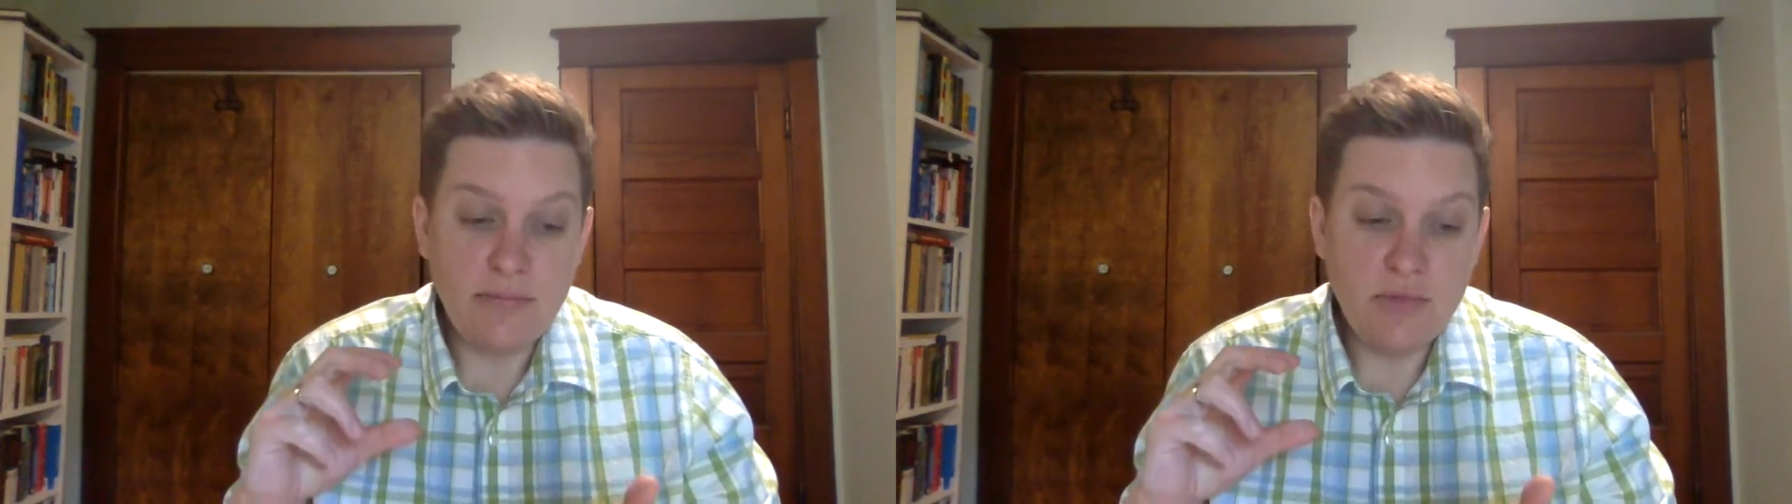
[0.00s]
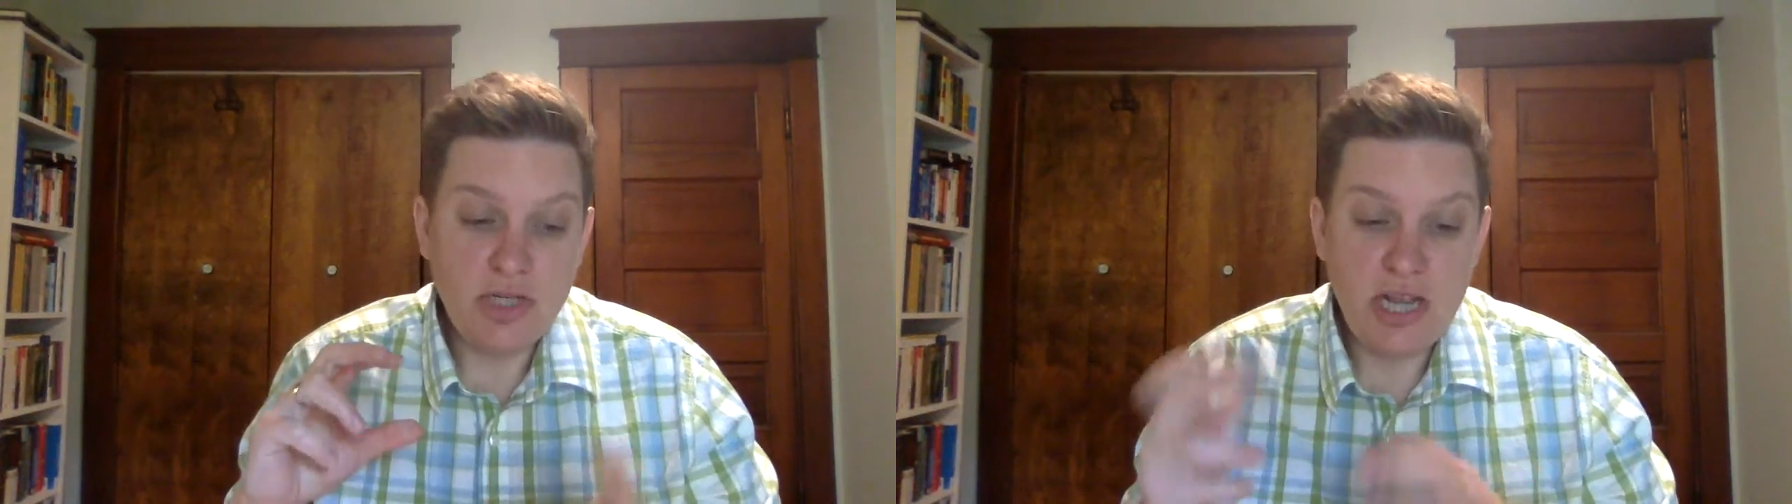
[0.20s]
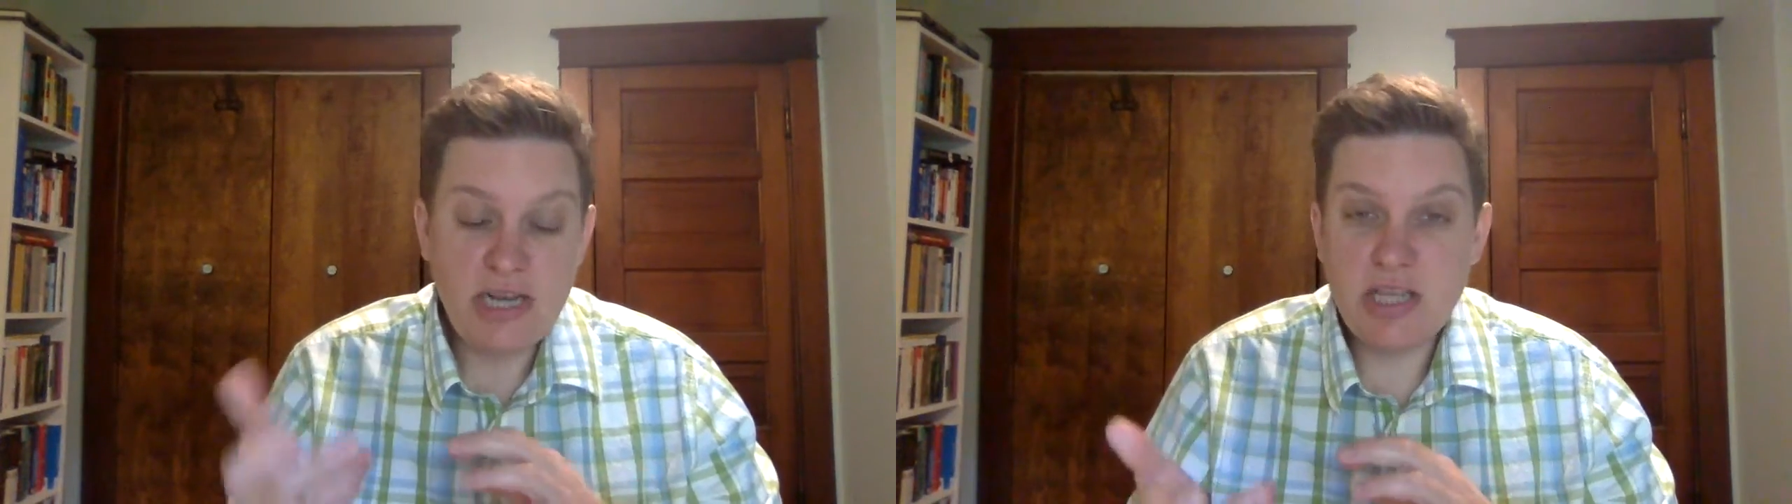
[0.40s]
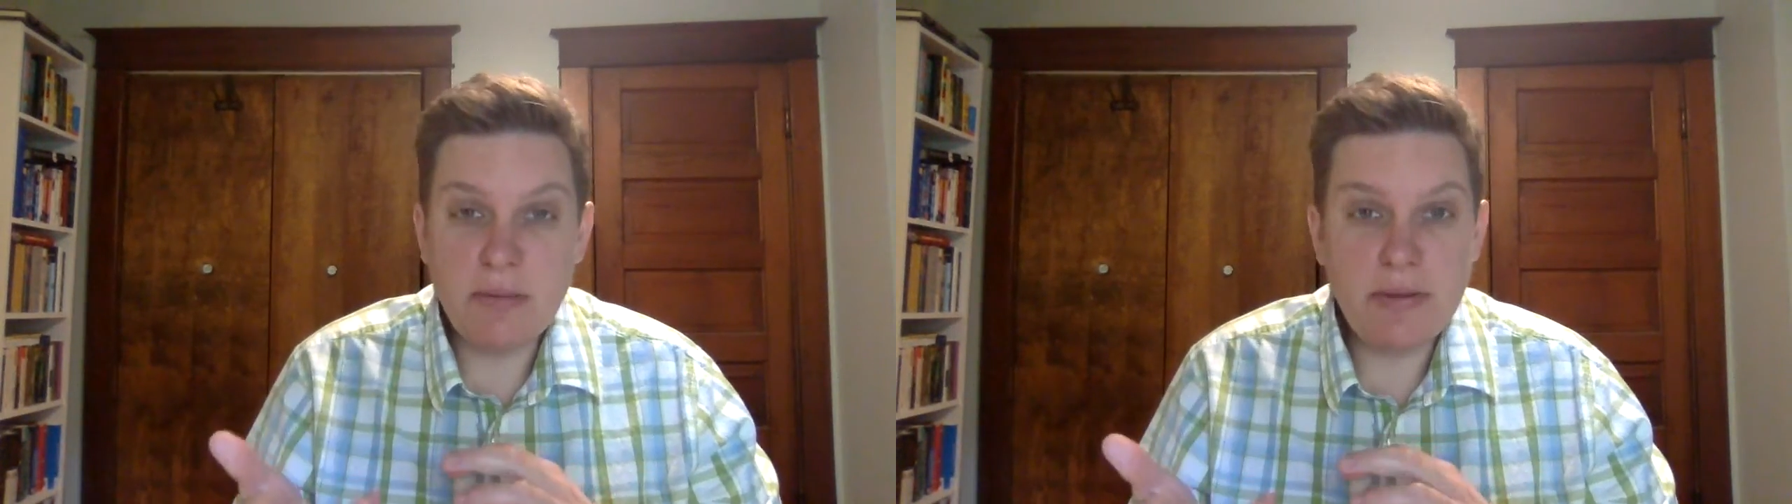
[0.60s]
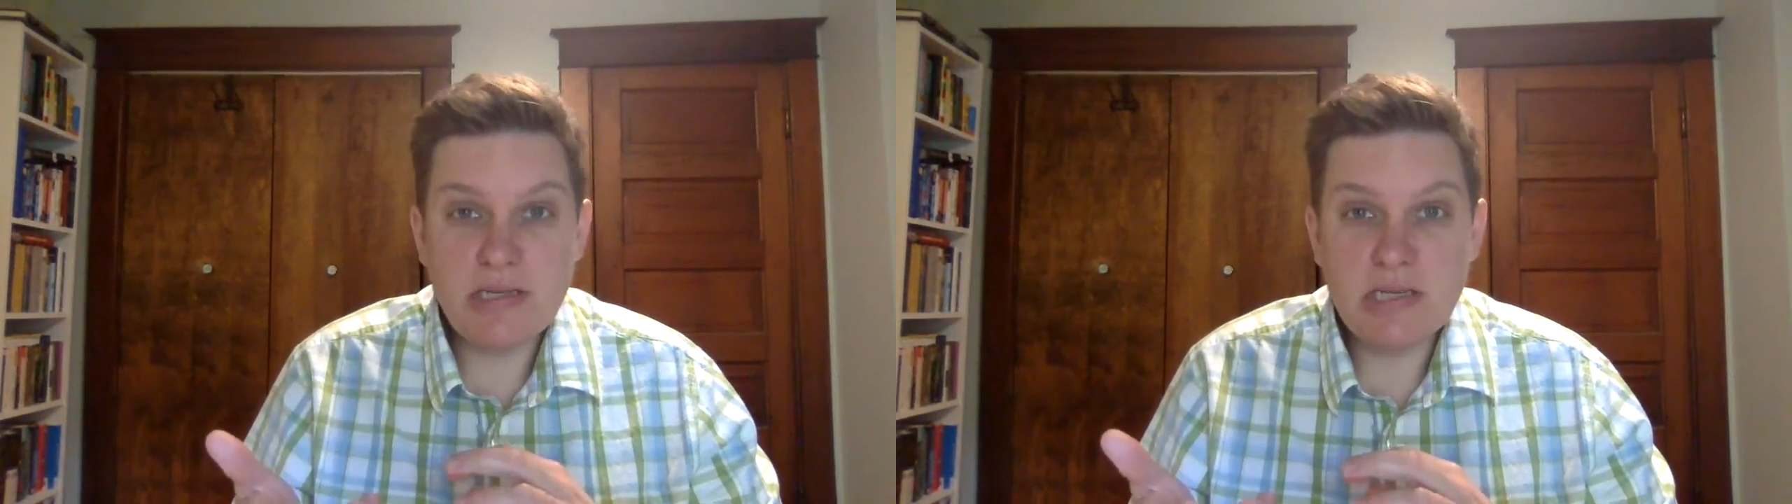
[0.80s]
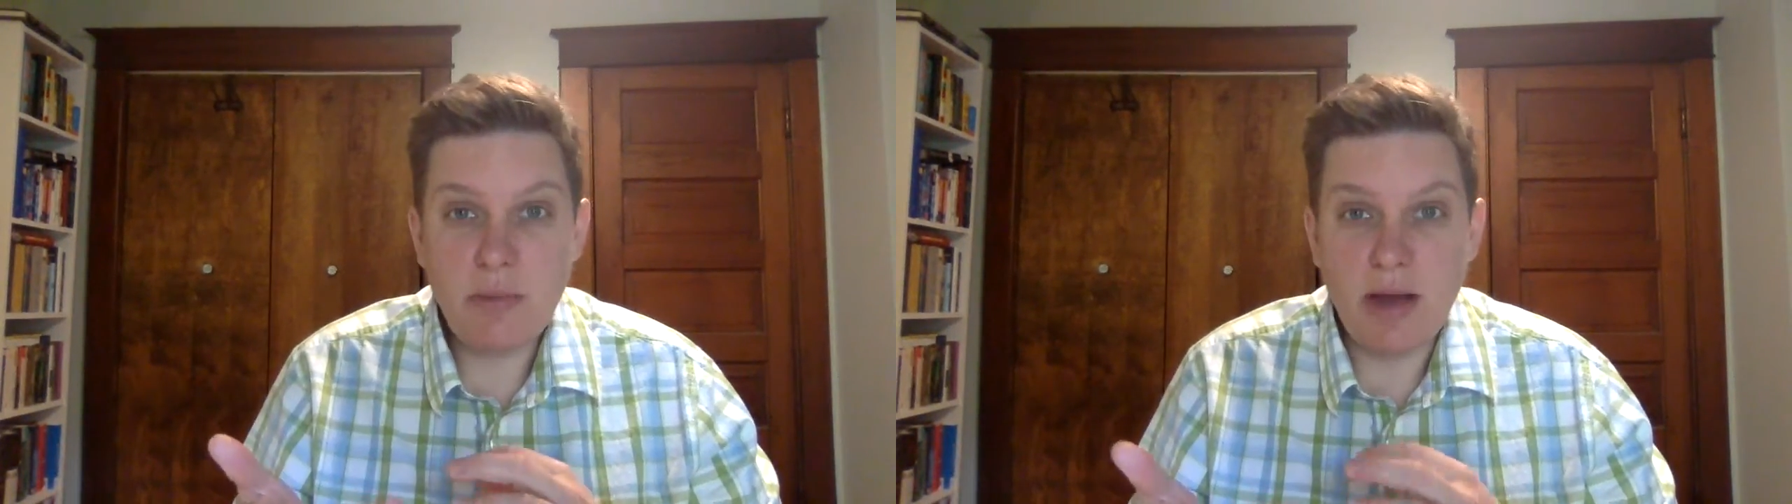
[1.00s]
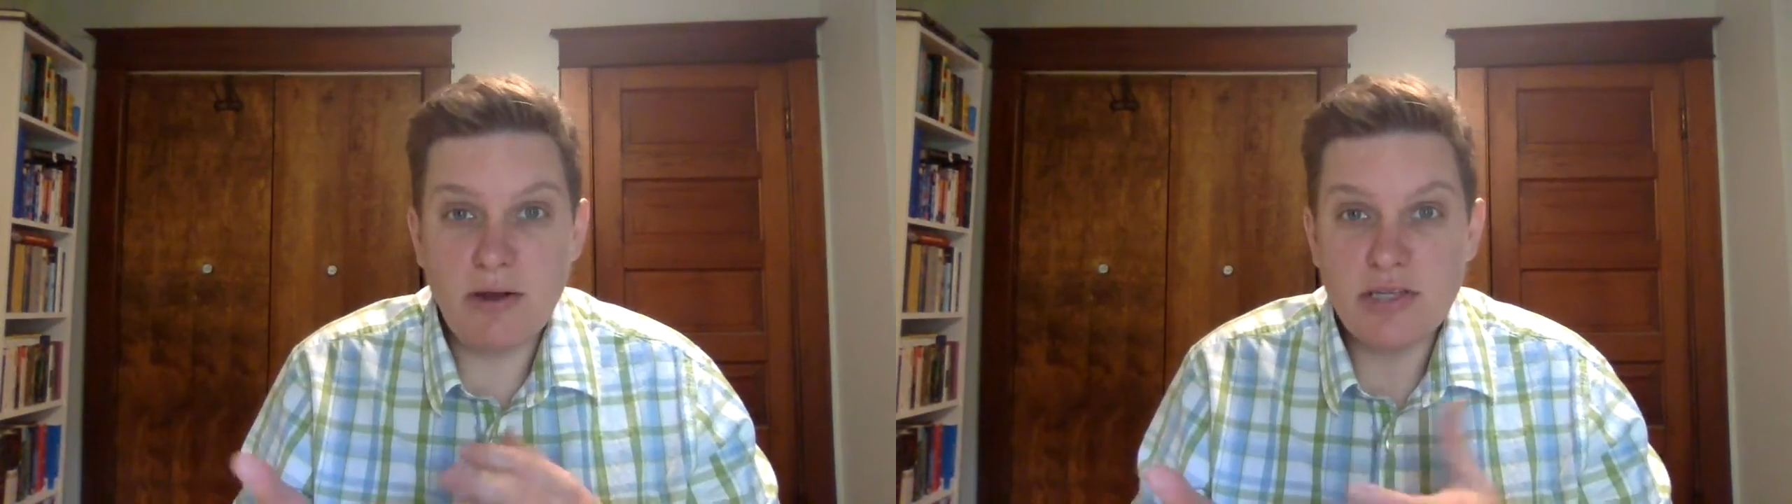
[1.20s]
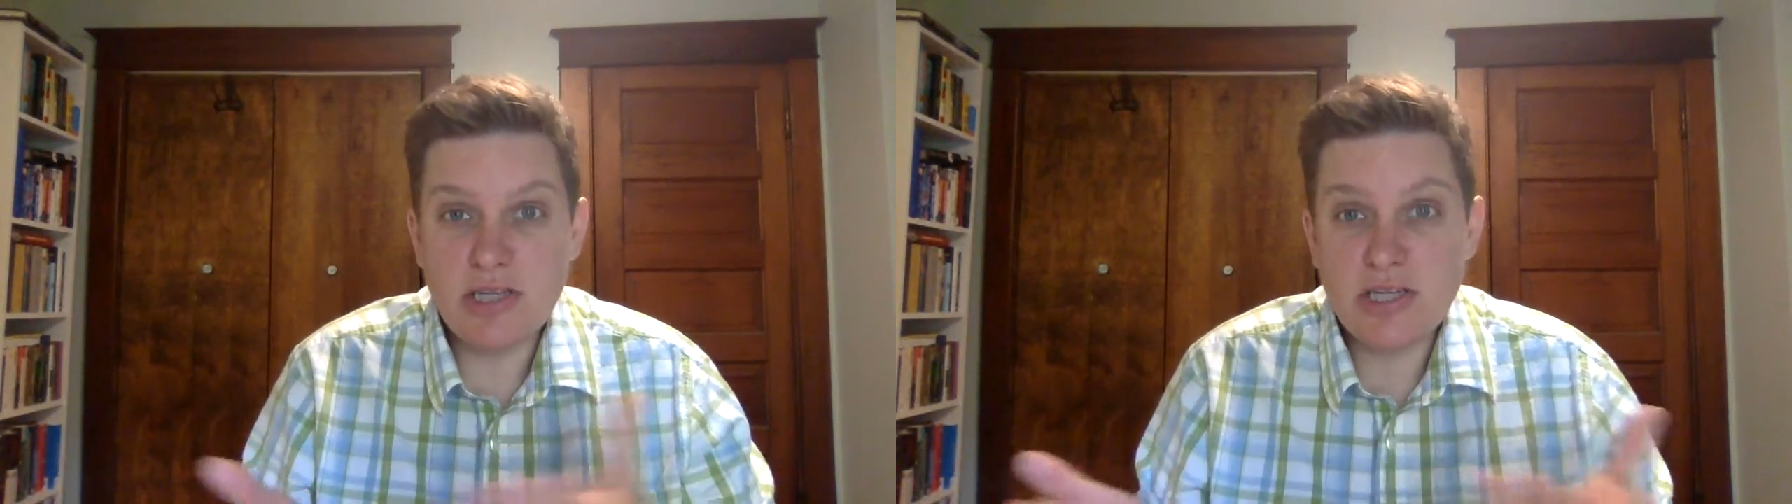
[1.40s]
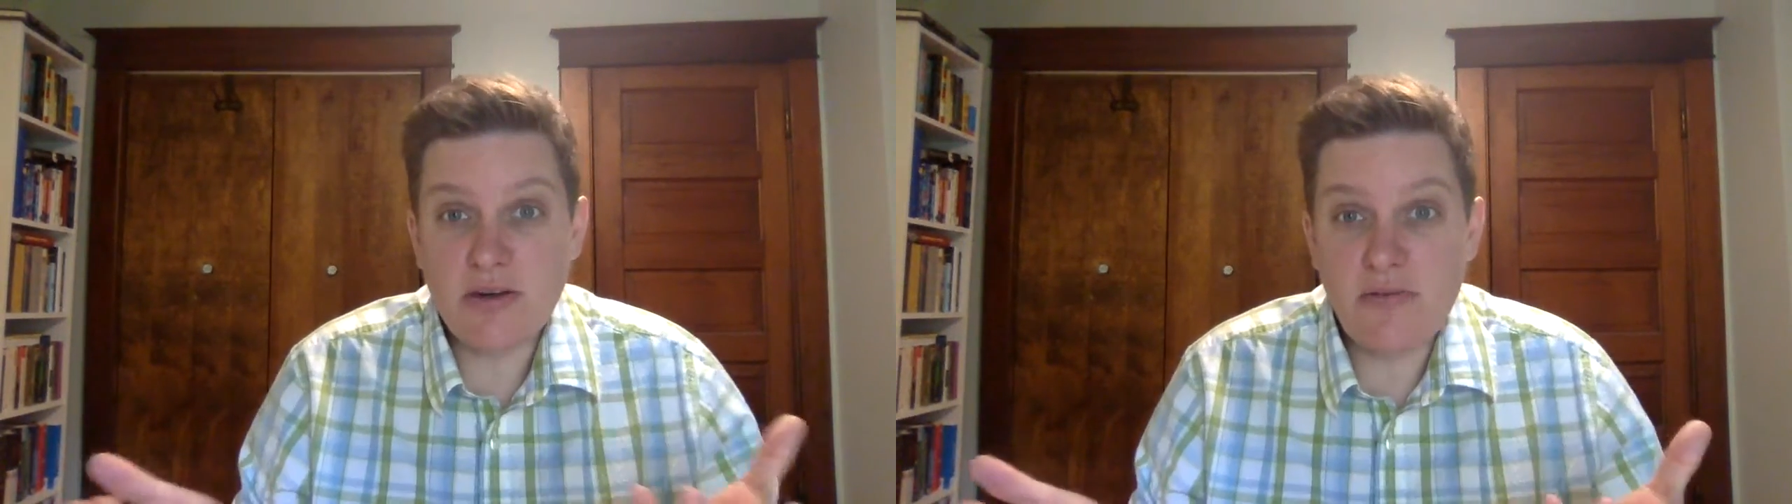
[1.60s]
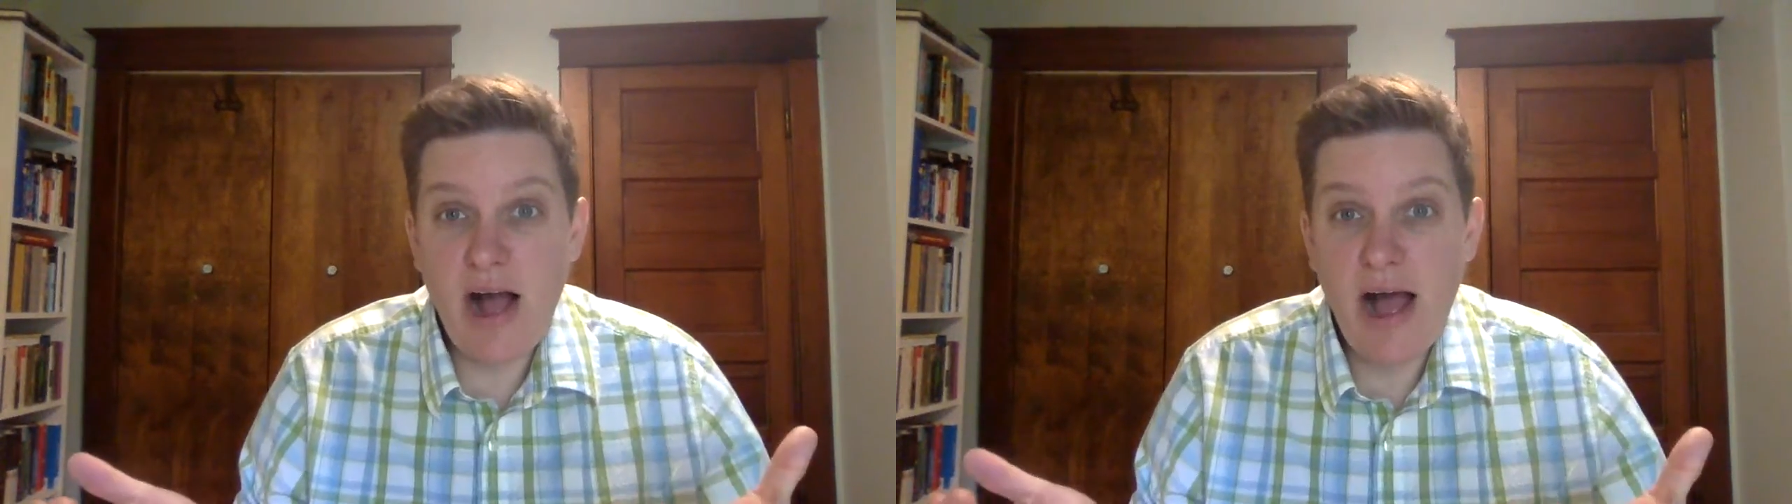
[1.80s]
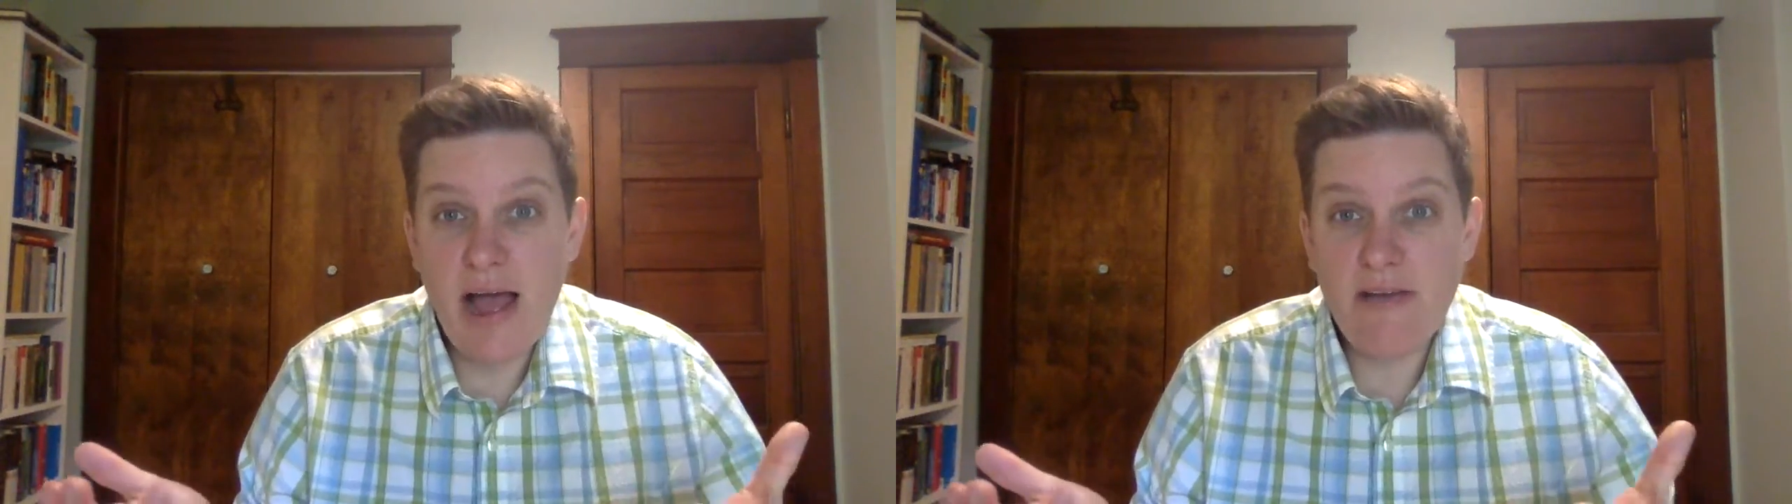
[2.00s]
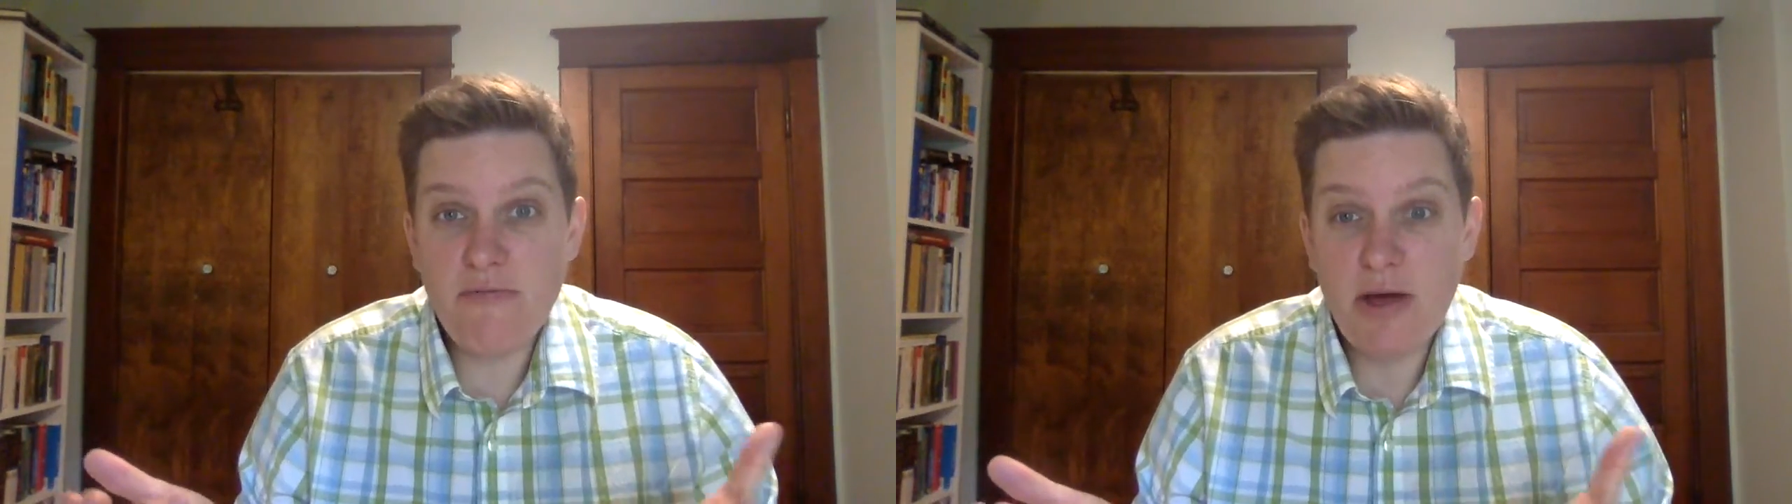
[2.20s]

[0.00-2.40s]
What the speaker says: change their business models to survive,